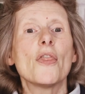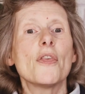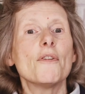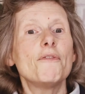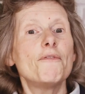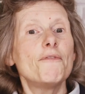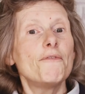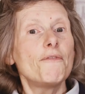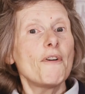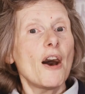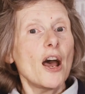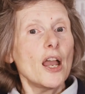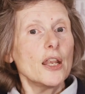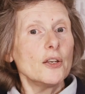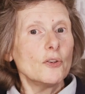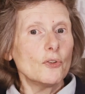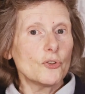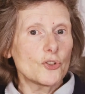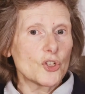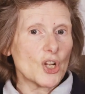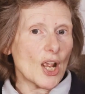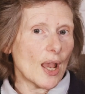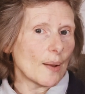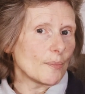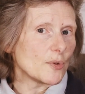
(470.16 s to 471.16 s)
The
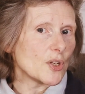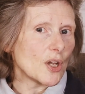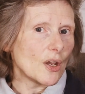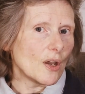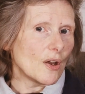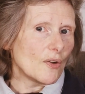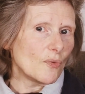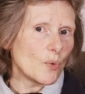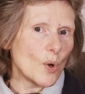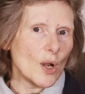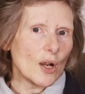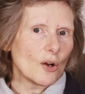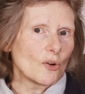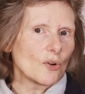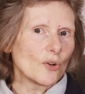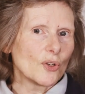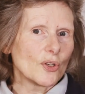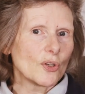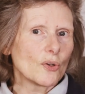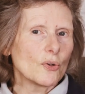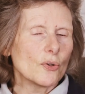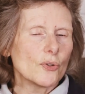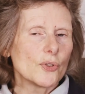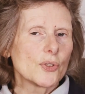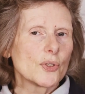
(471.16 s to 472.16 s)
final chapter of 1
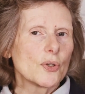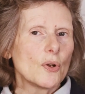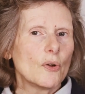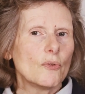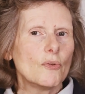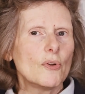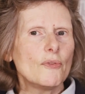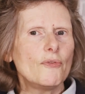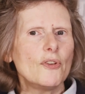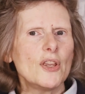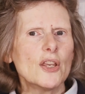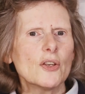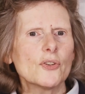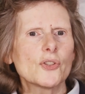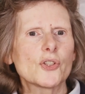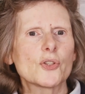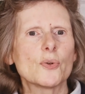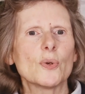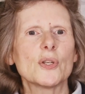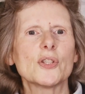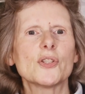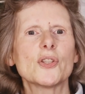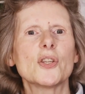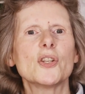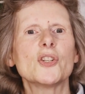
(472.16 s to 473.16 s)
Chronicles reveals
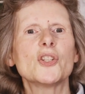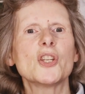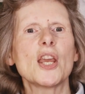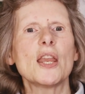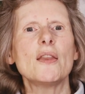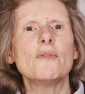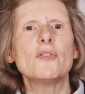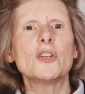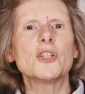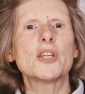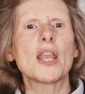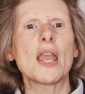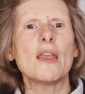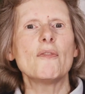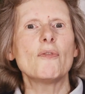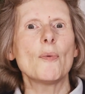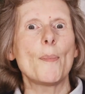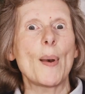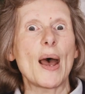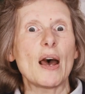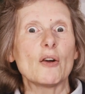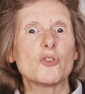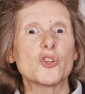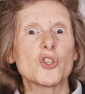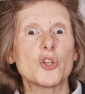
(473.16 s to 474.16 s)
to us that David gave
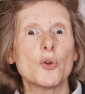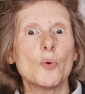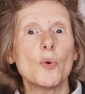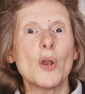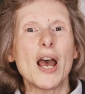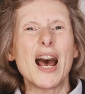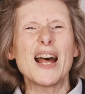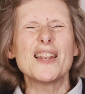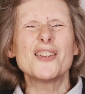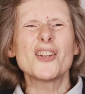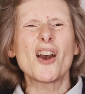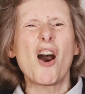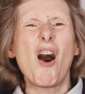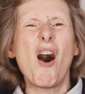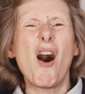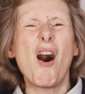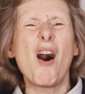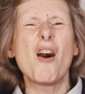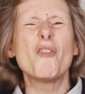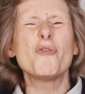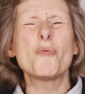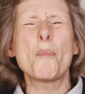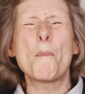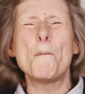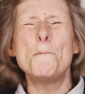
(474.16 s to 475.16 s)
about
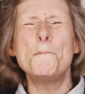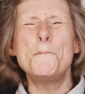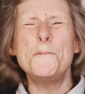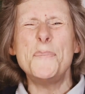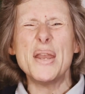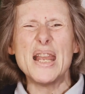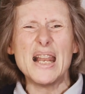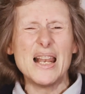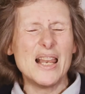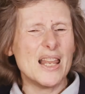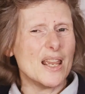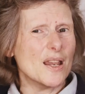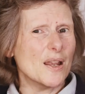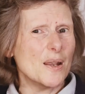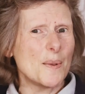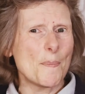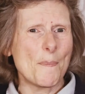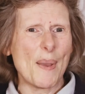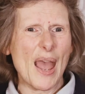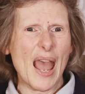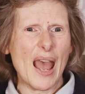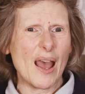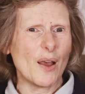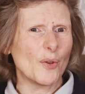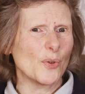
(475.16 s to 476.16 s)
£2.5
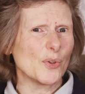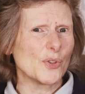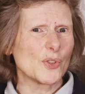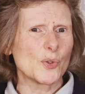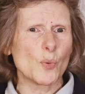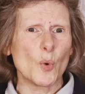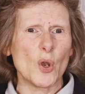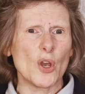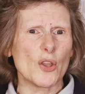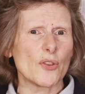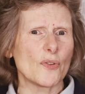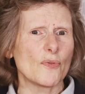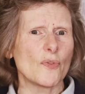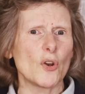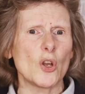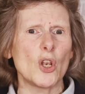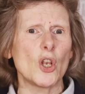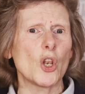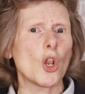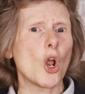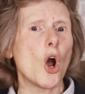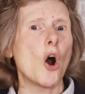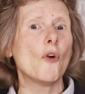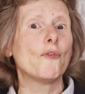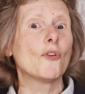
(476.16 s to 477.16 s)
billion
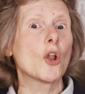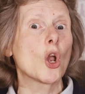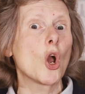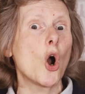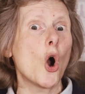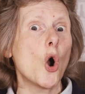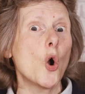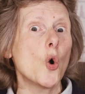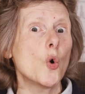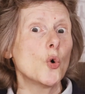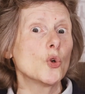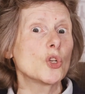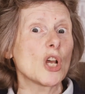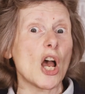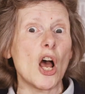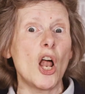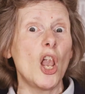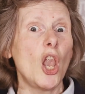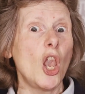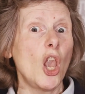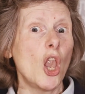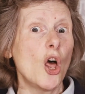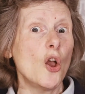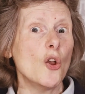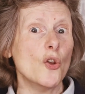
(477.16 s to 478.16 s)
worth of gold
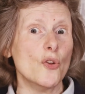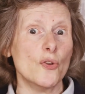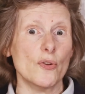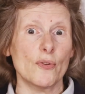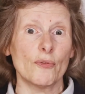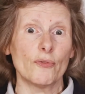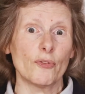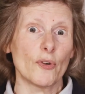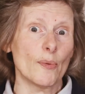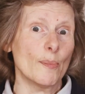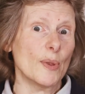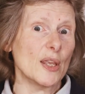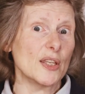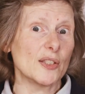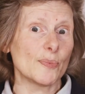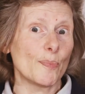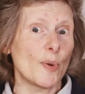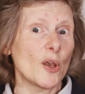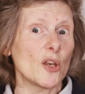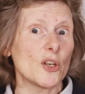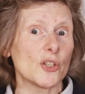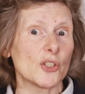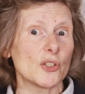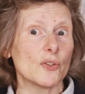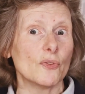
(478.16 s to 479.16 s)
alone from his
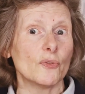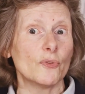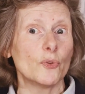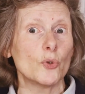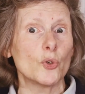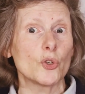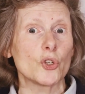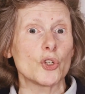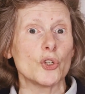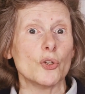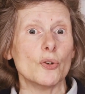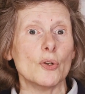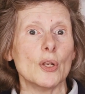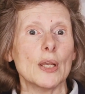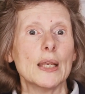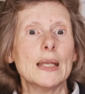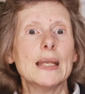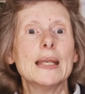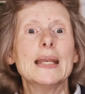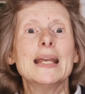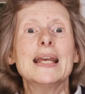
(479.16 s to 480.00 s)
personal fortune.